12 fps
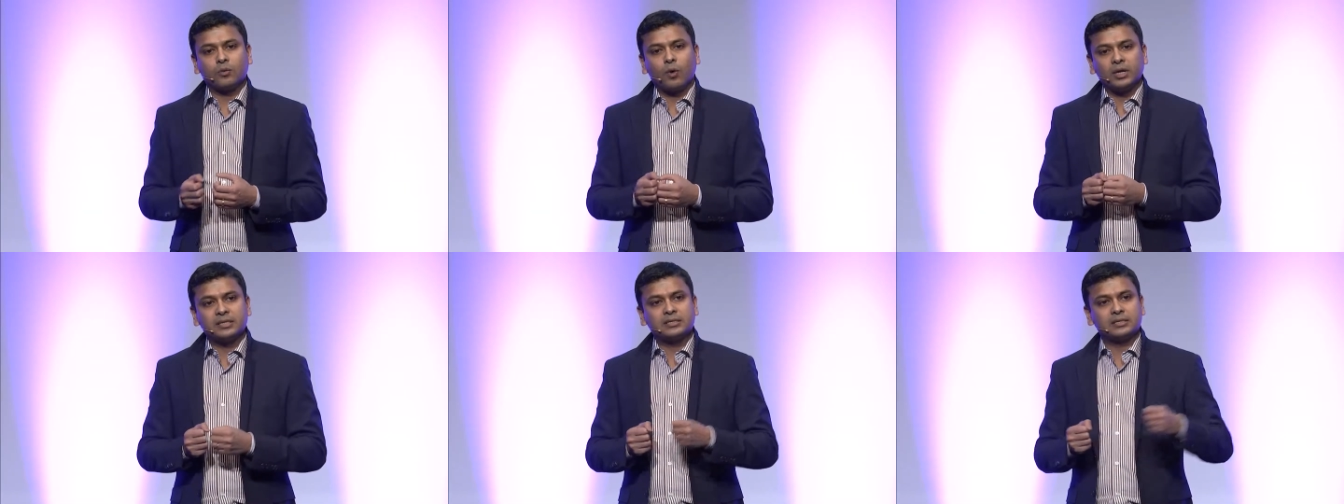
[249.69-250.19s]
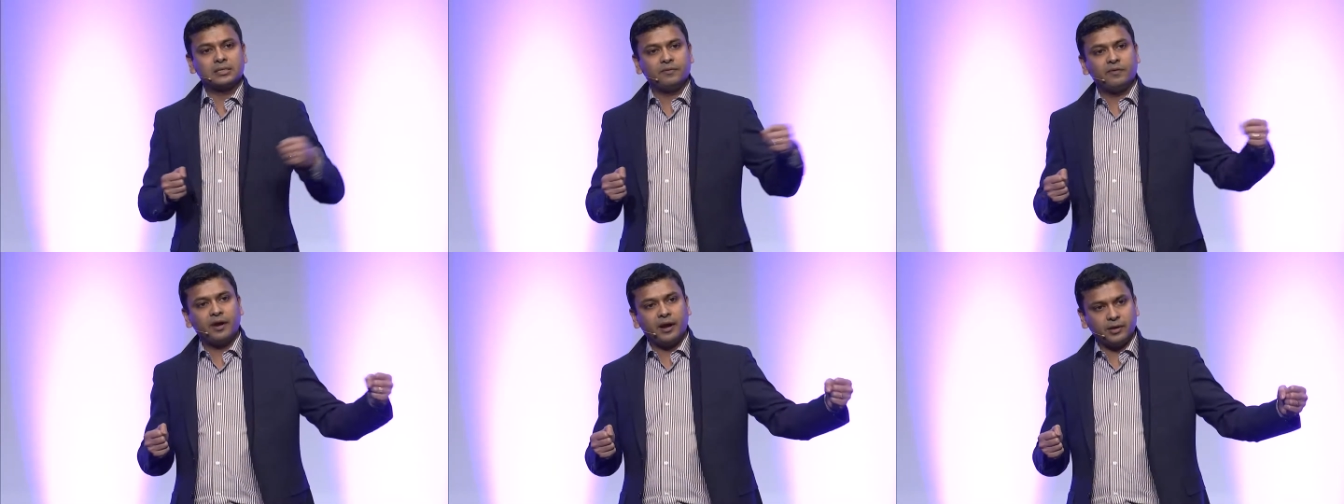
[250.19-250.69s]
what is the
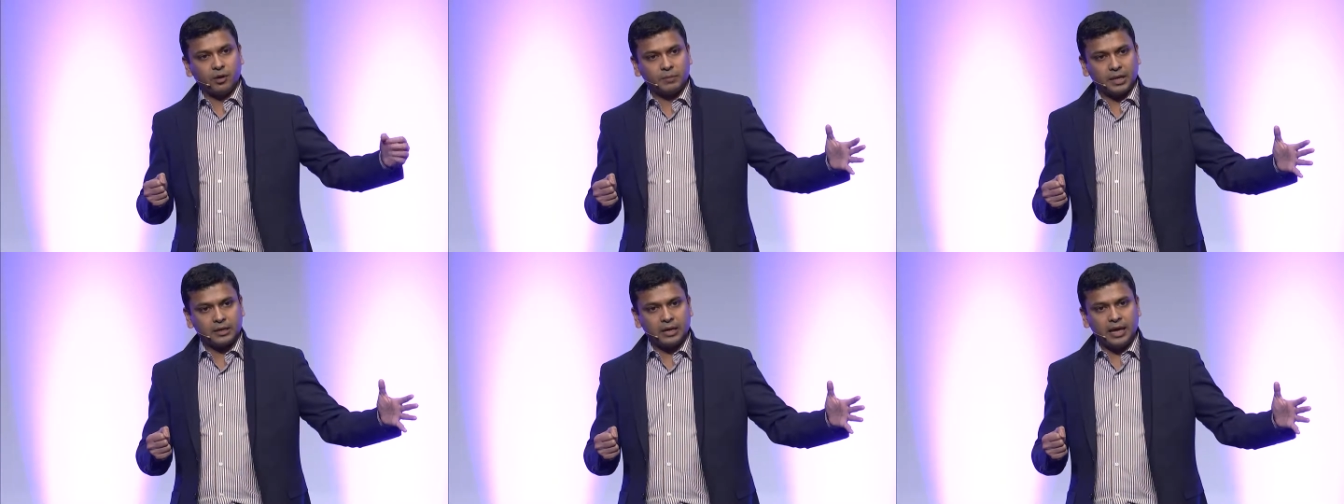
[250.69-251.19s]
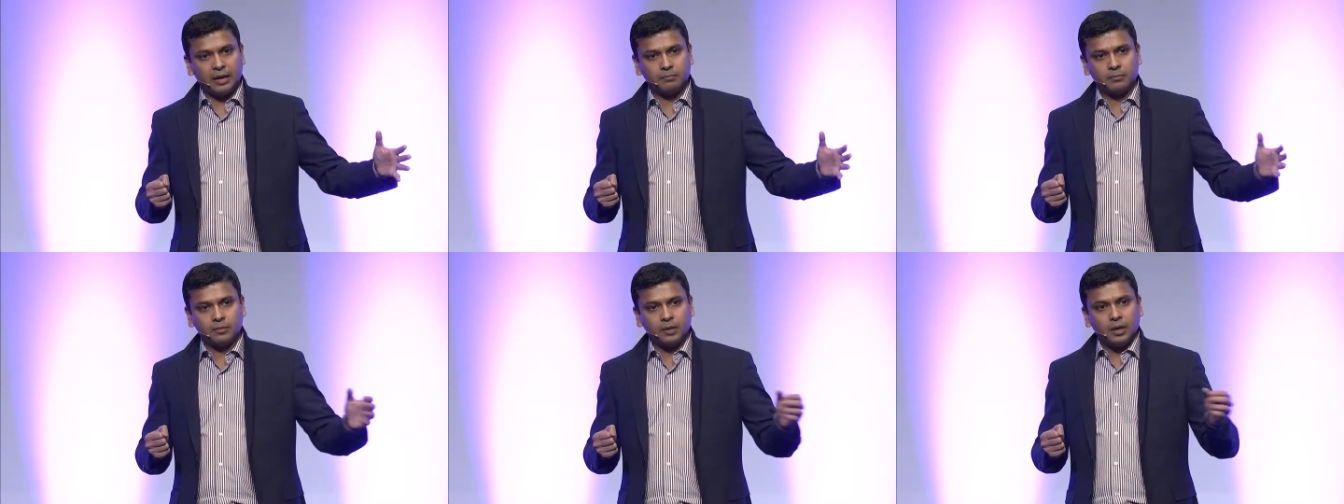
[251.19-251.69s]
severity of that claim,